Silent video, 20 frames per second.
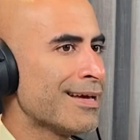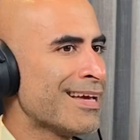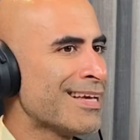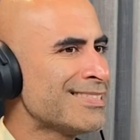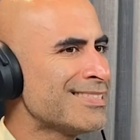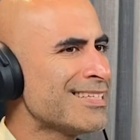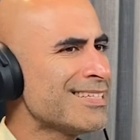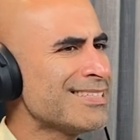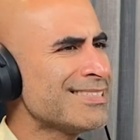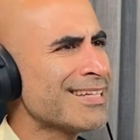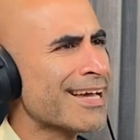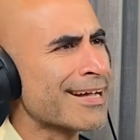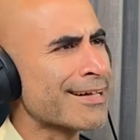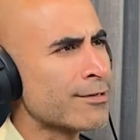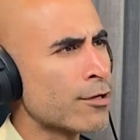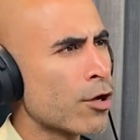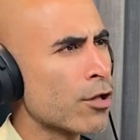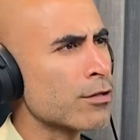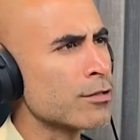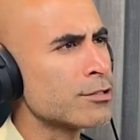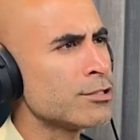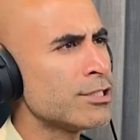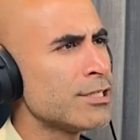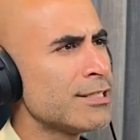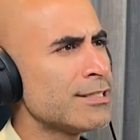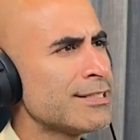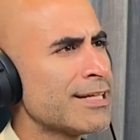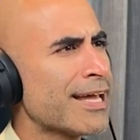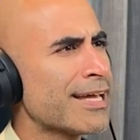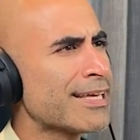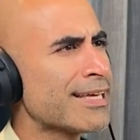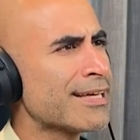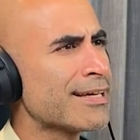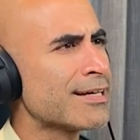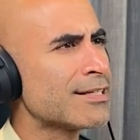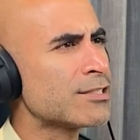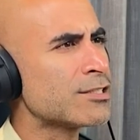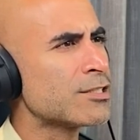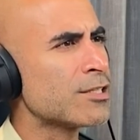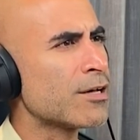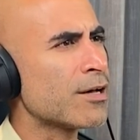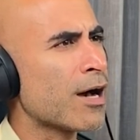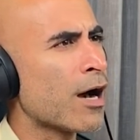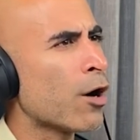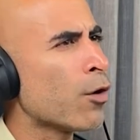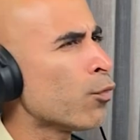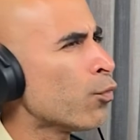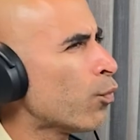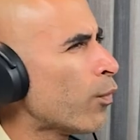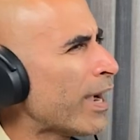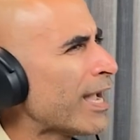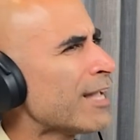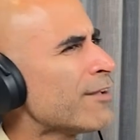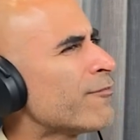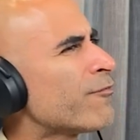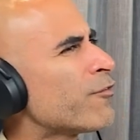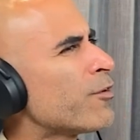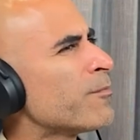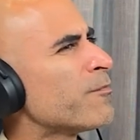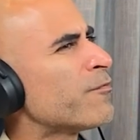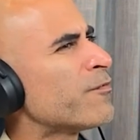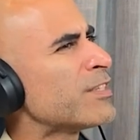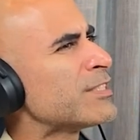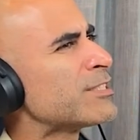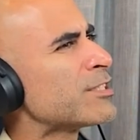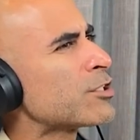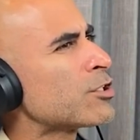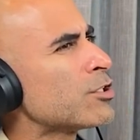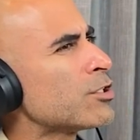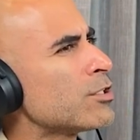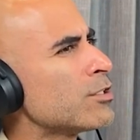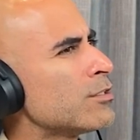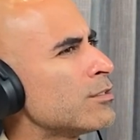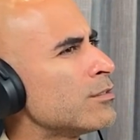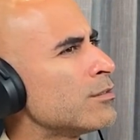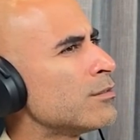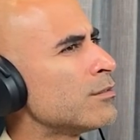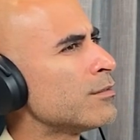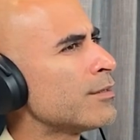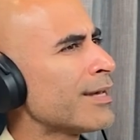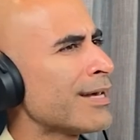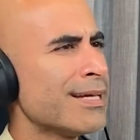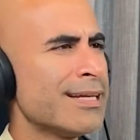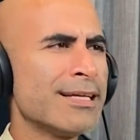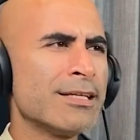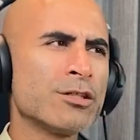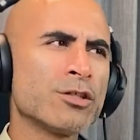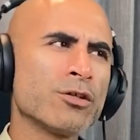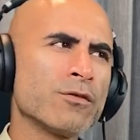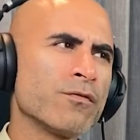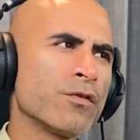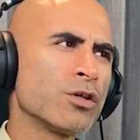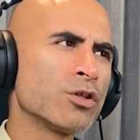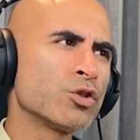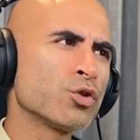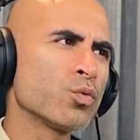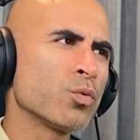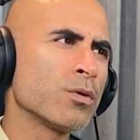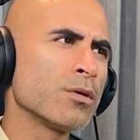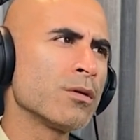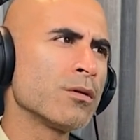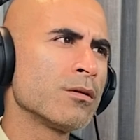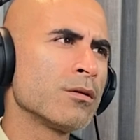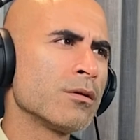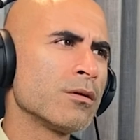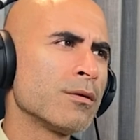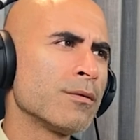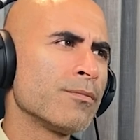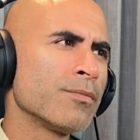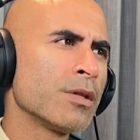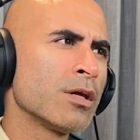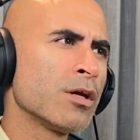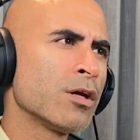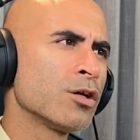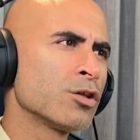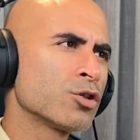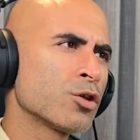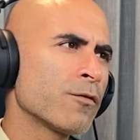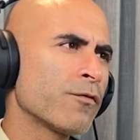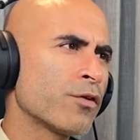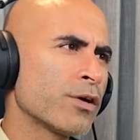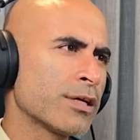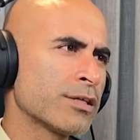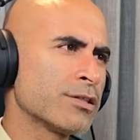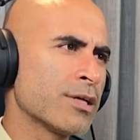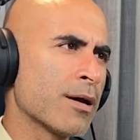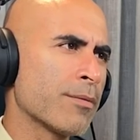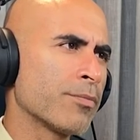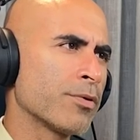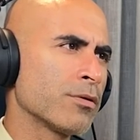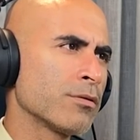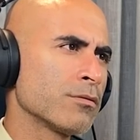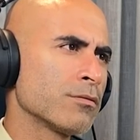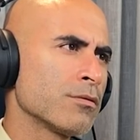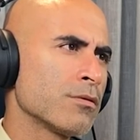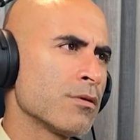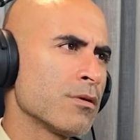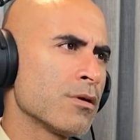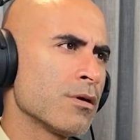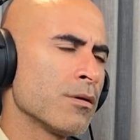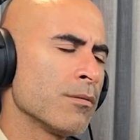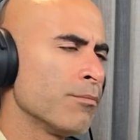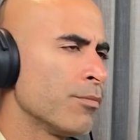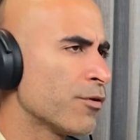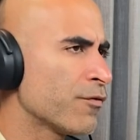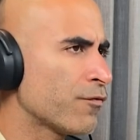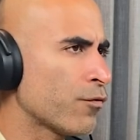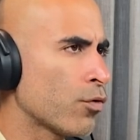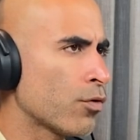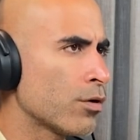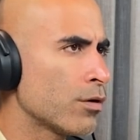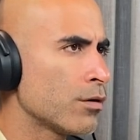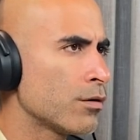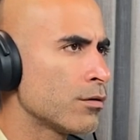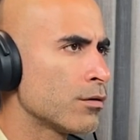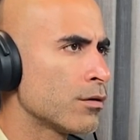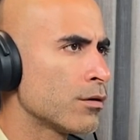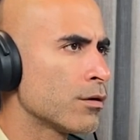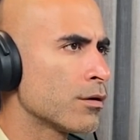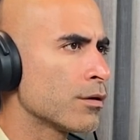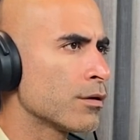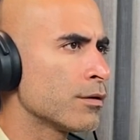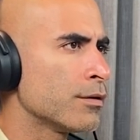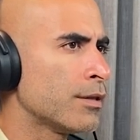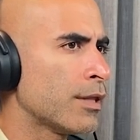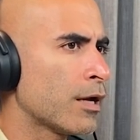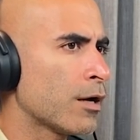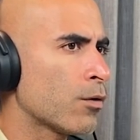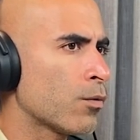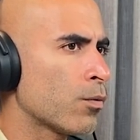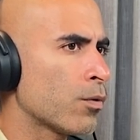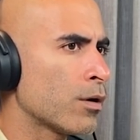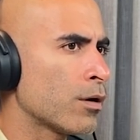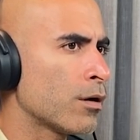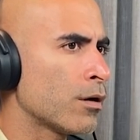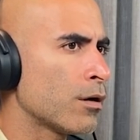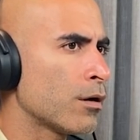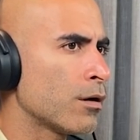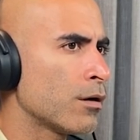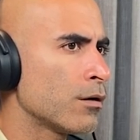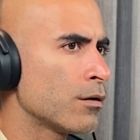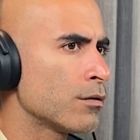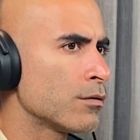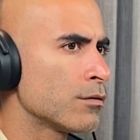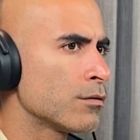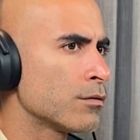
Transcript: Is it technology taking us away from physical and into virtual? So, for example, before there were